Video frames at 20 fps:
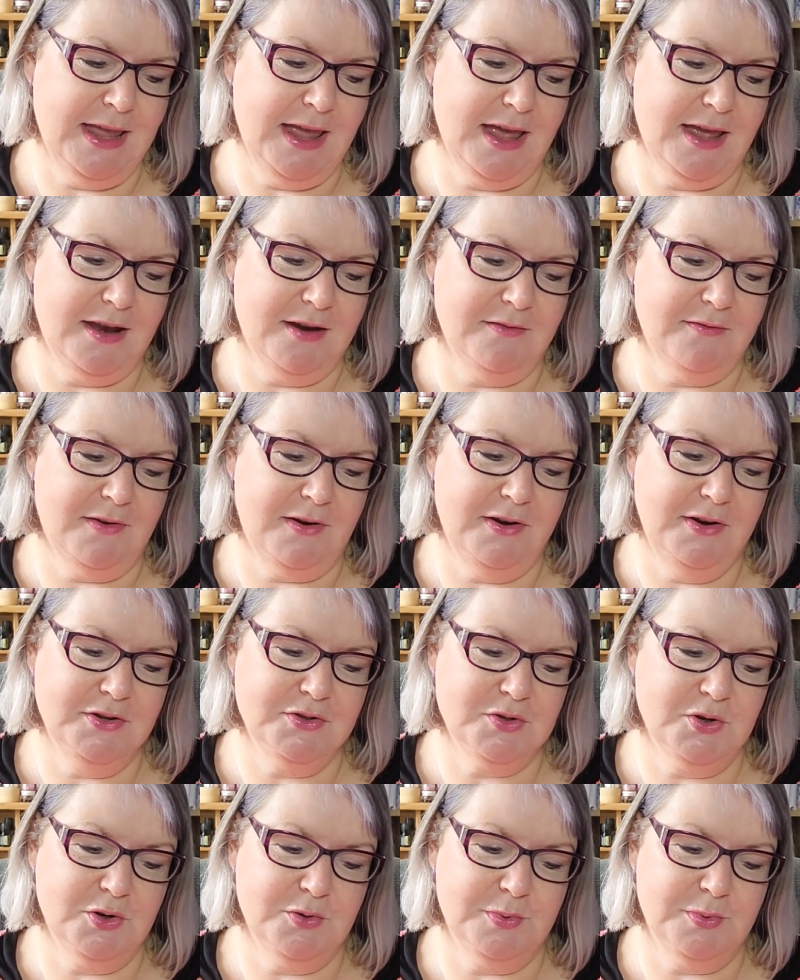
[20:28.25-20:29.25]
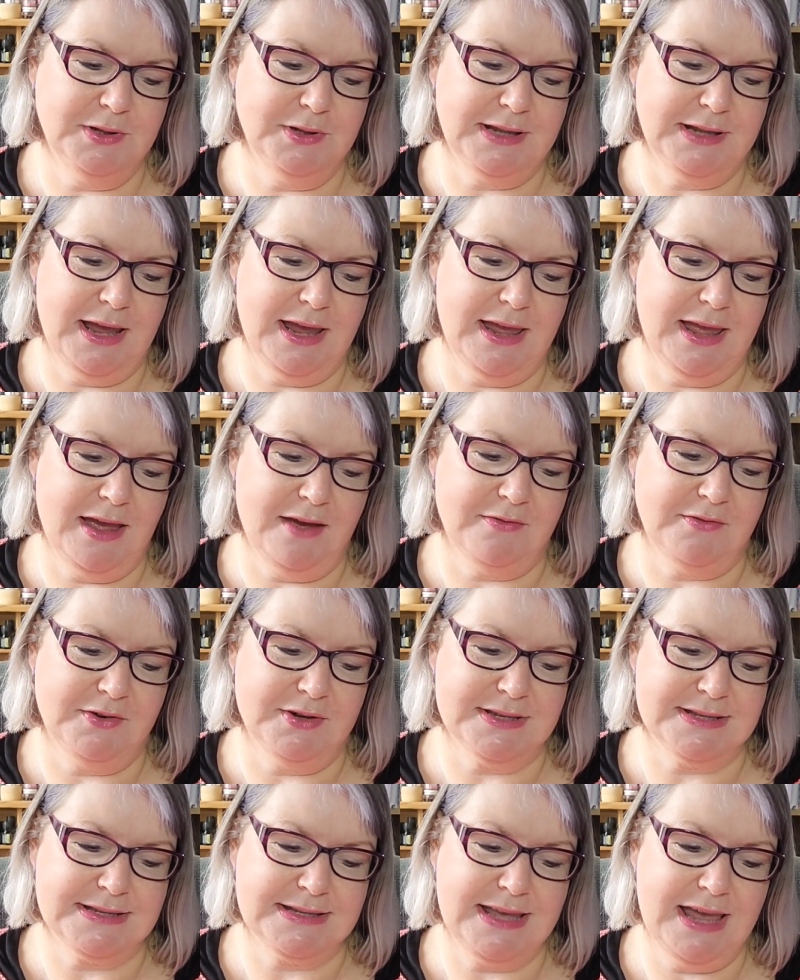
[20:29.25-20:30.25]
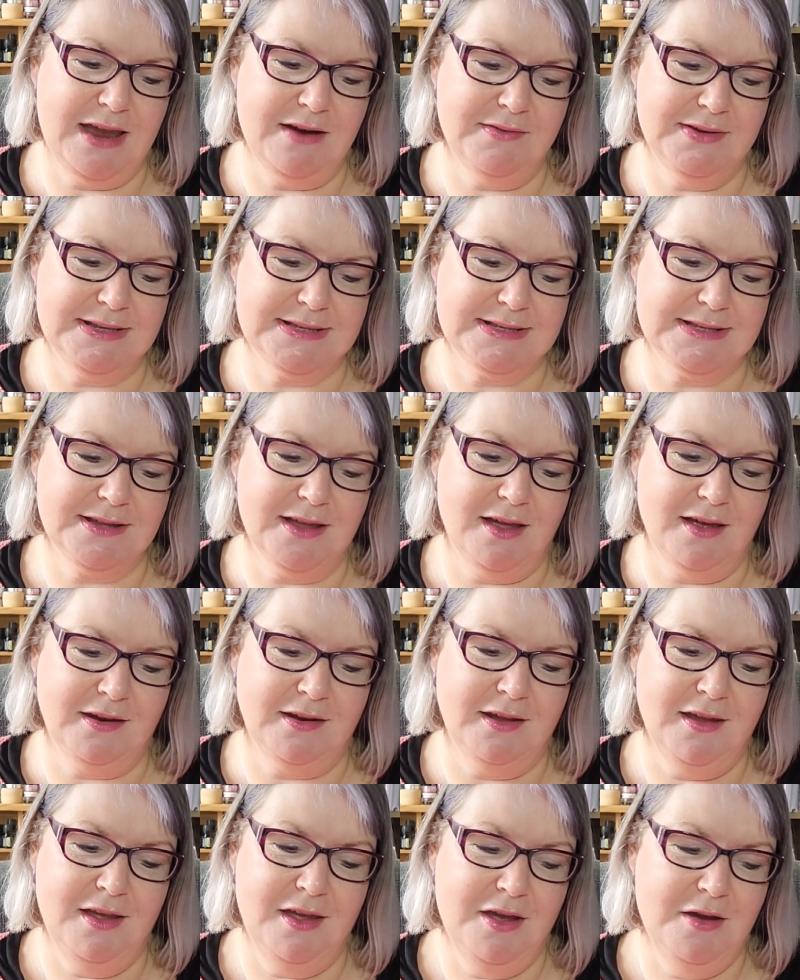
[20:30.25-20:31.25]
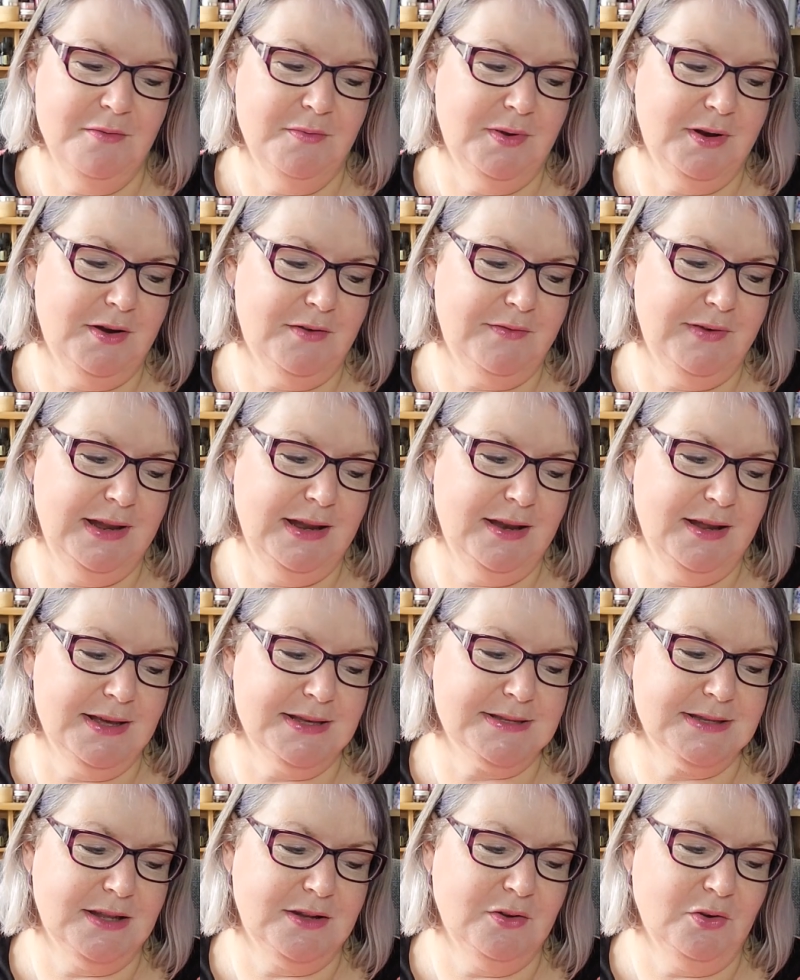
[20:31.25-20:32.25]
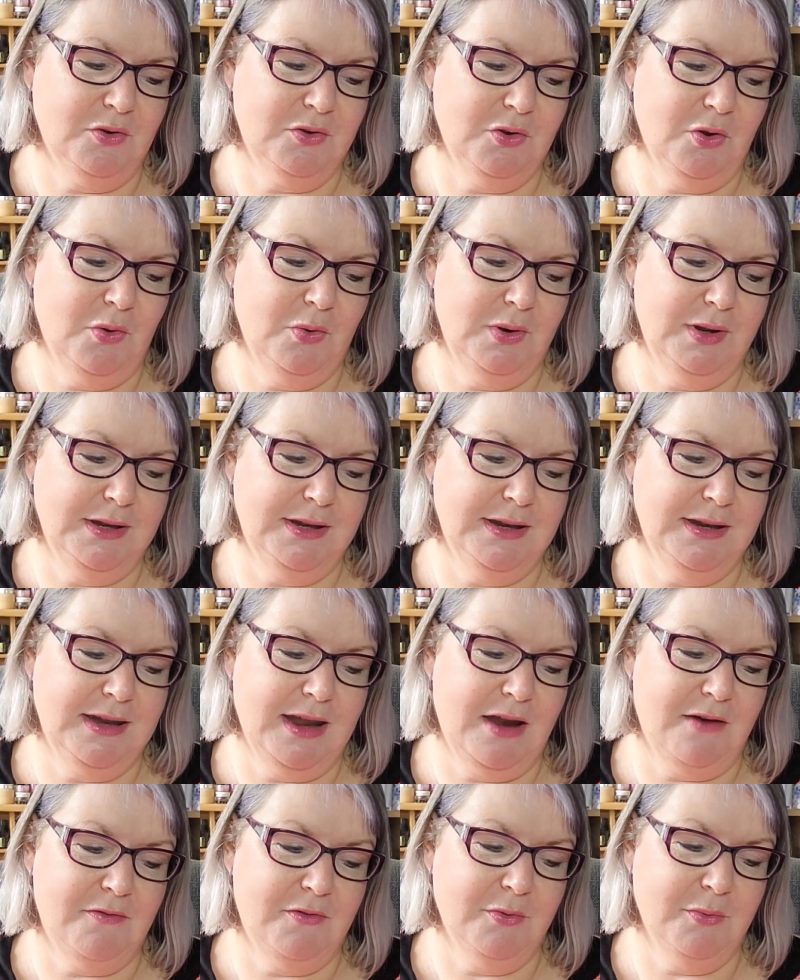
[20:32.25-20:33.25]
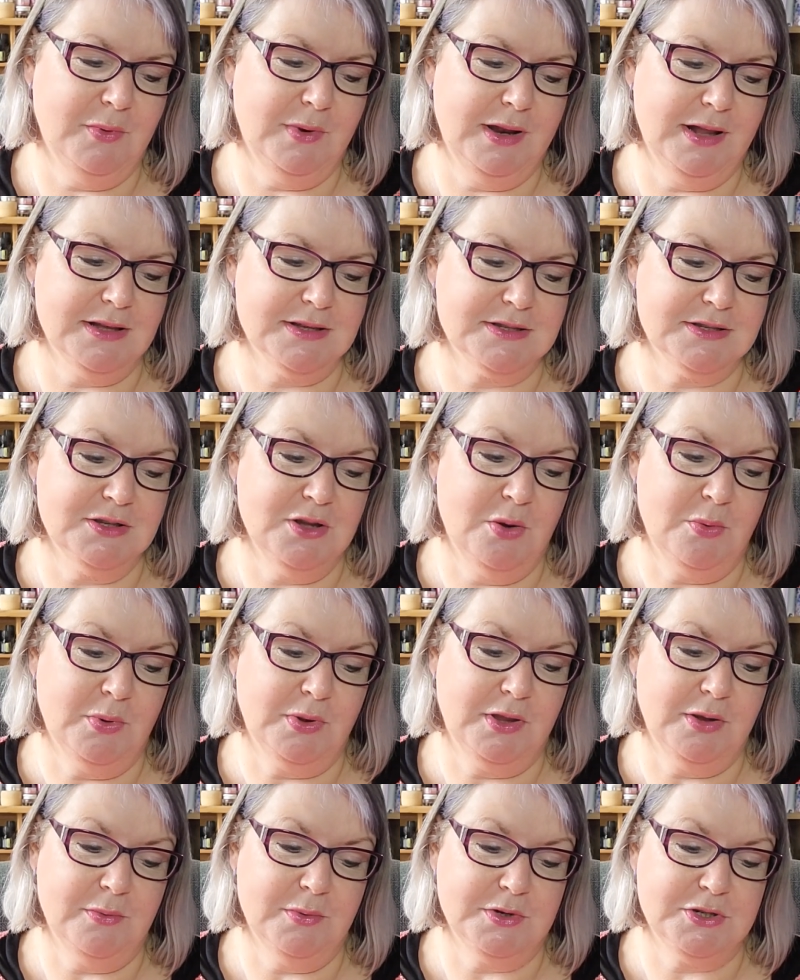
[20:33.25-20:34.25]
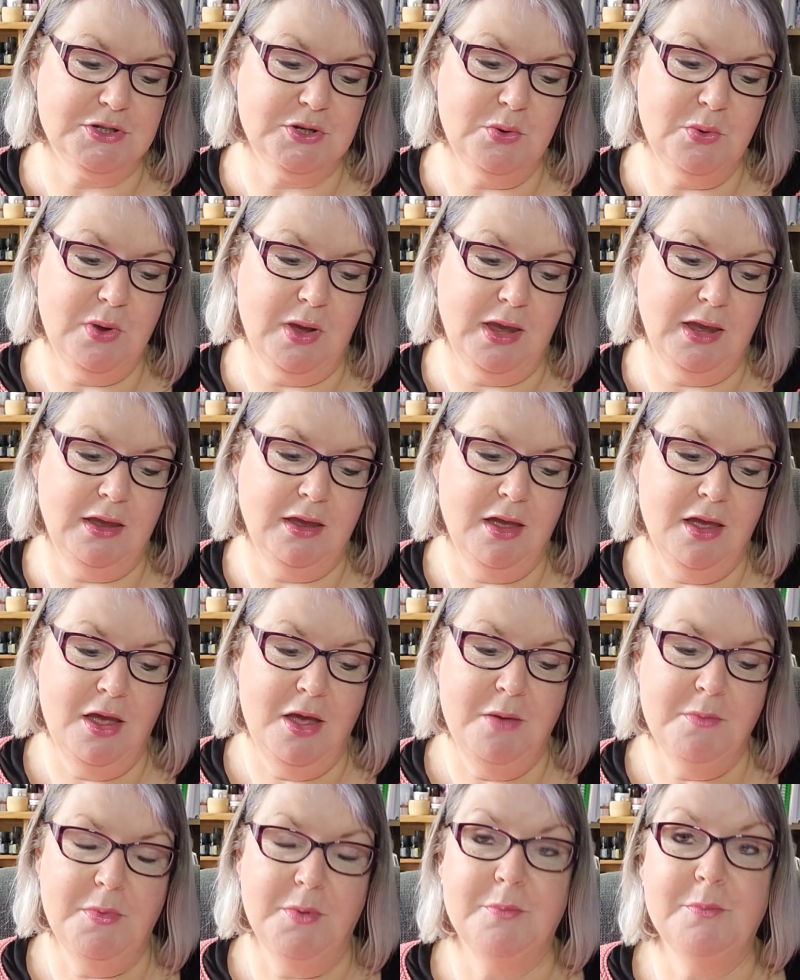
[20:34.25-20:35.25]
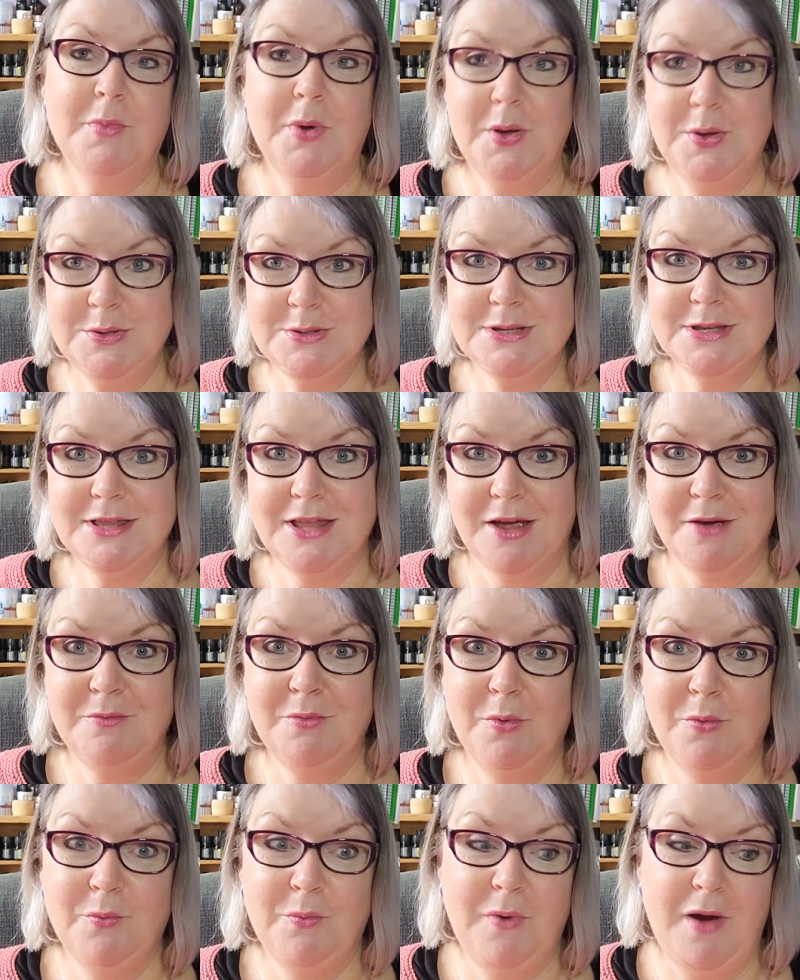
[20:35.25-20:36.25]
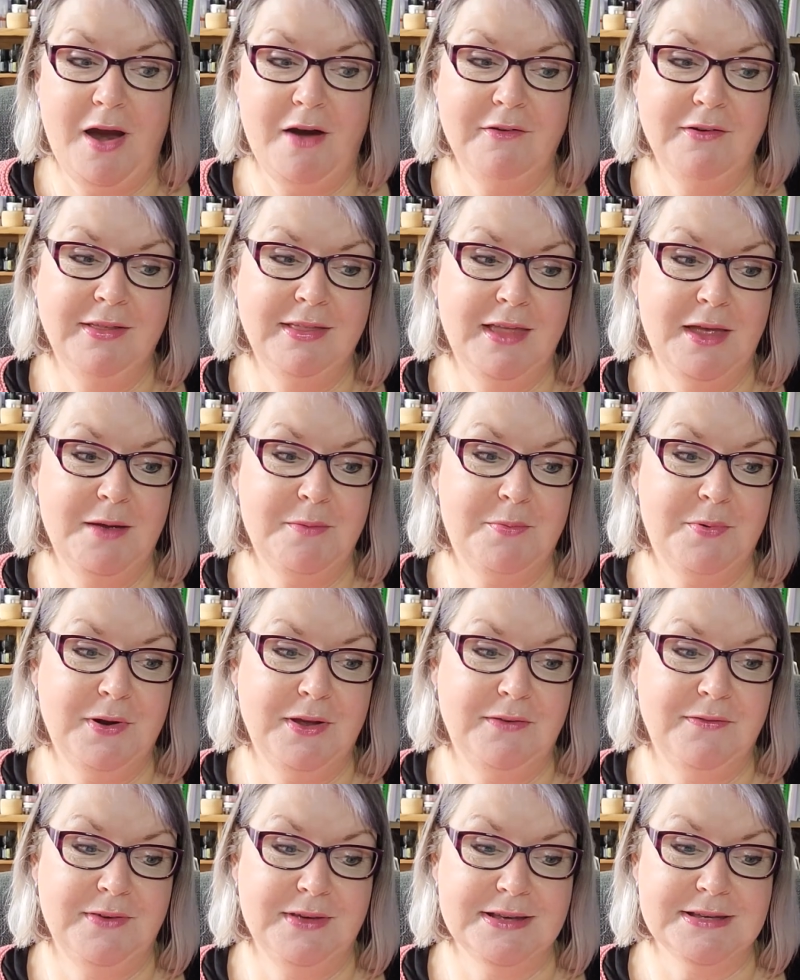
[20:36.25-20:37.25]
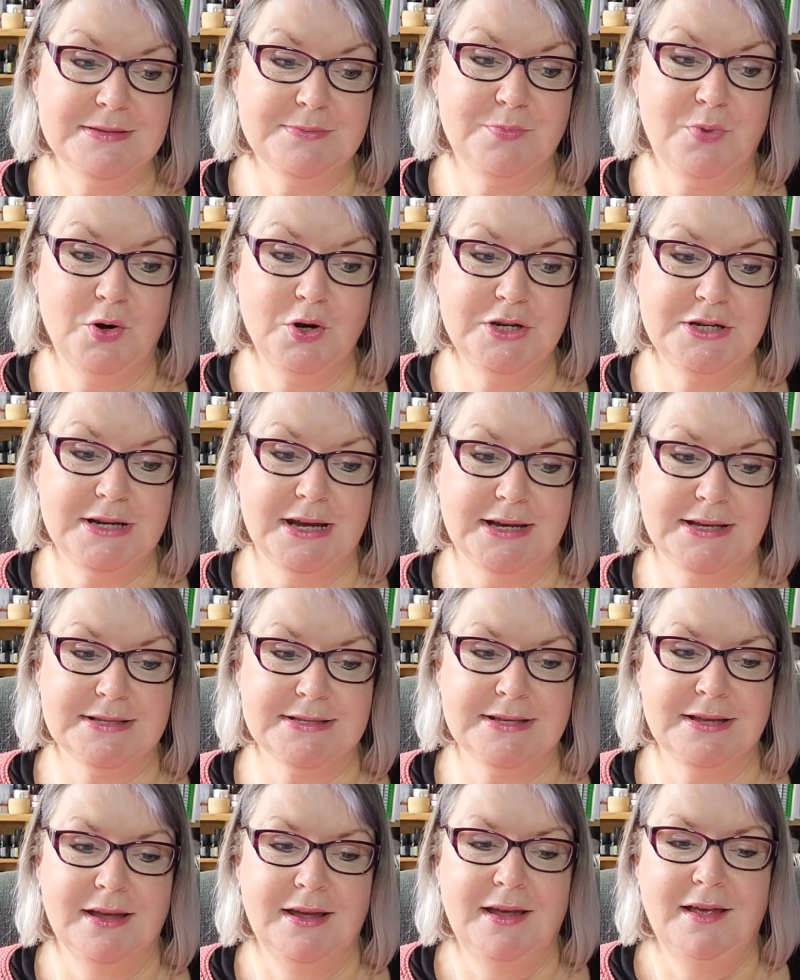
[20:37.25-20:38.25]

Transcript: I had a very enjoyable day after a scary start when I realized that not only did everyone else know what they were doing, but most of them were wearing their previous projects.